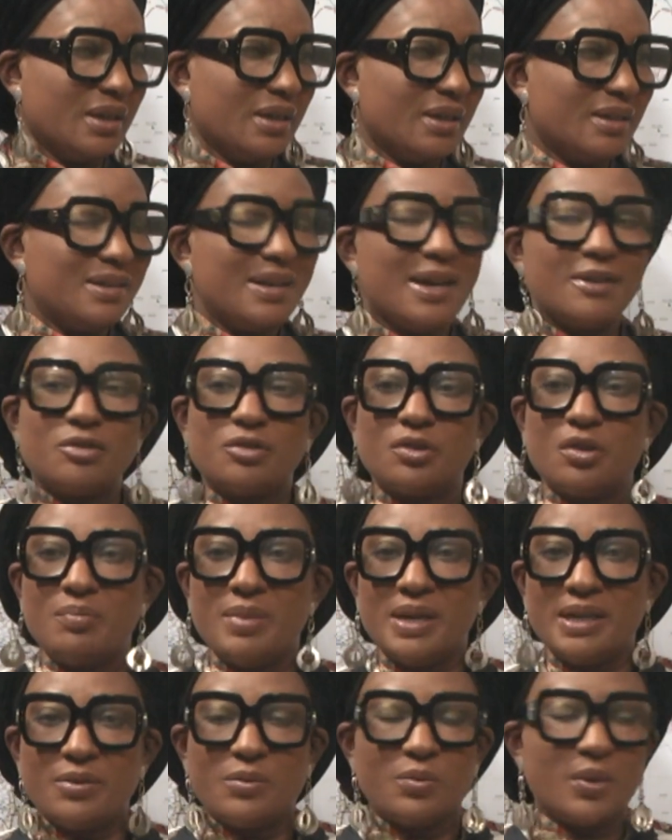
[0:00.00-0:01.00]
There are so
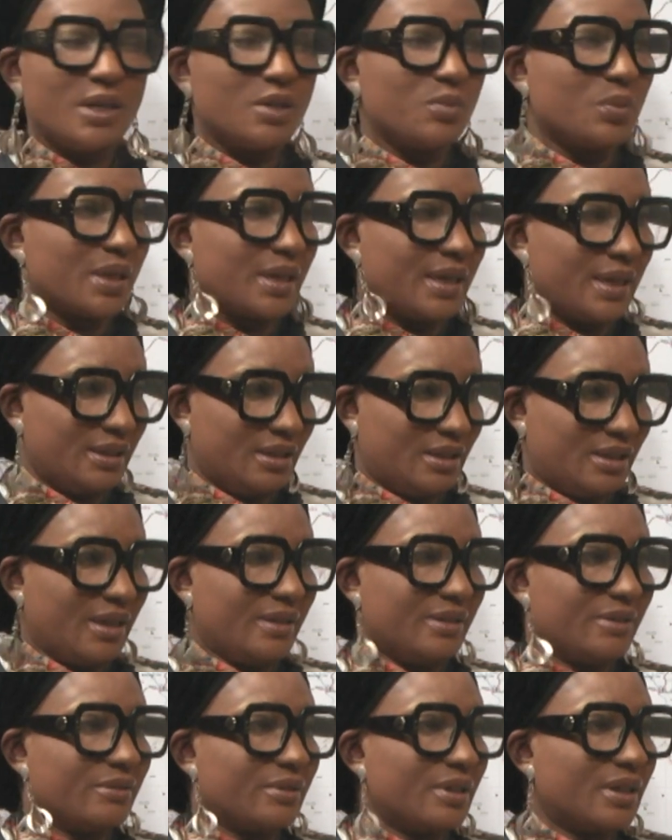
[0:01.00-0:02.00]
many ways we can
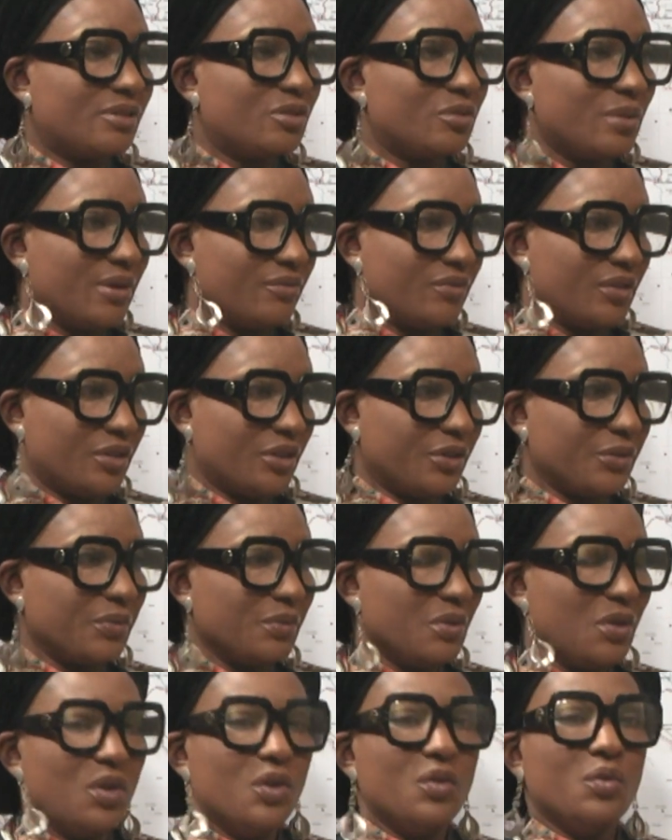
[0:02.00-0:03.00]
generate revenue.
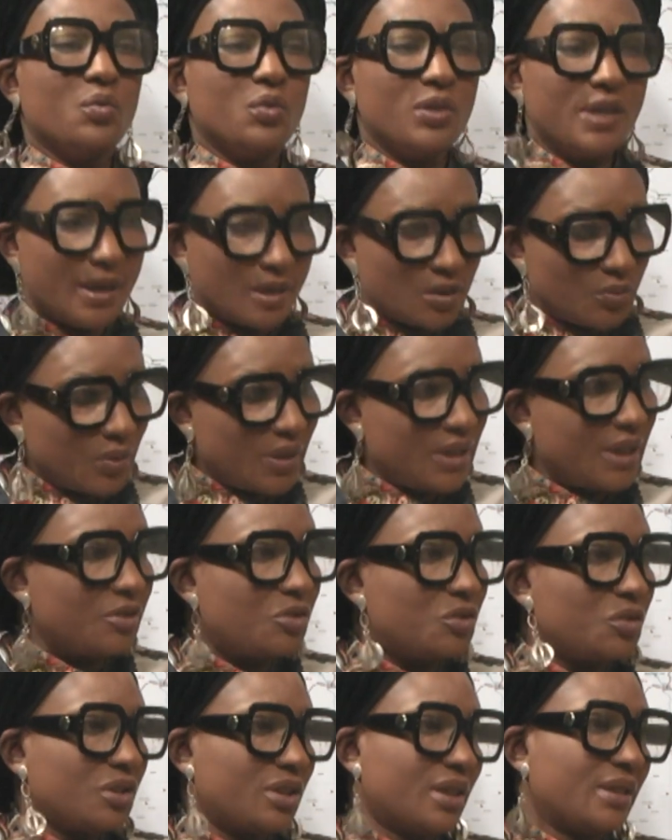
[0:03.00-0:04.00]
Yes, we need
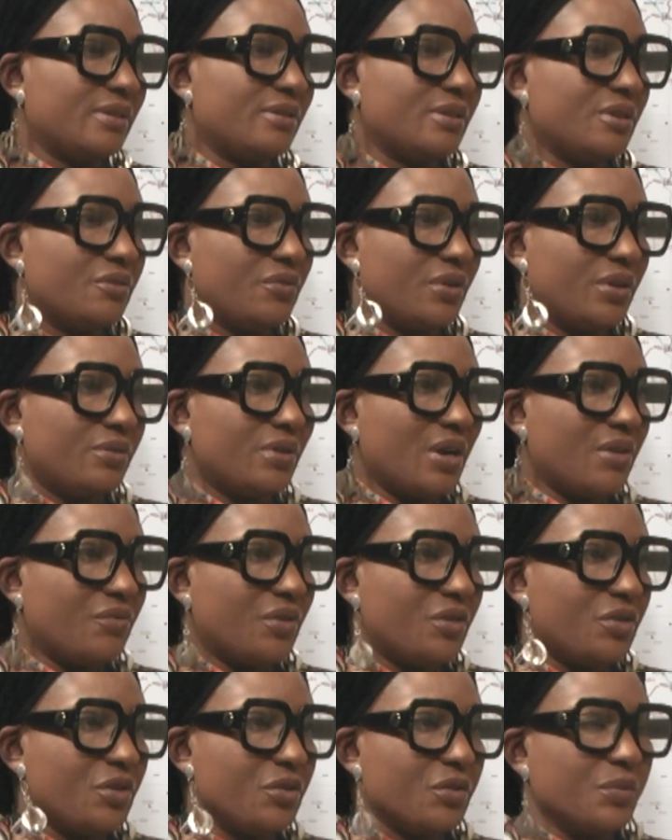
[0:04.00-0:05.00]
to generate
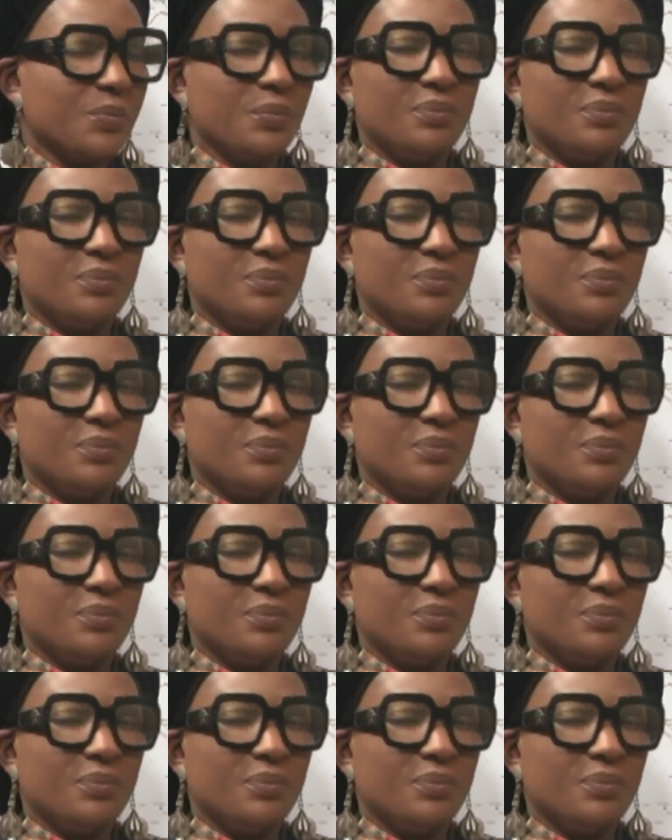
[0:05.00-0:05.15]
revenue.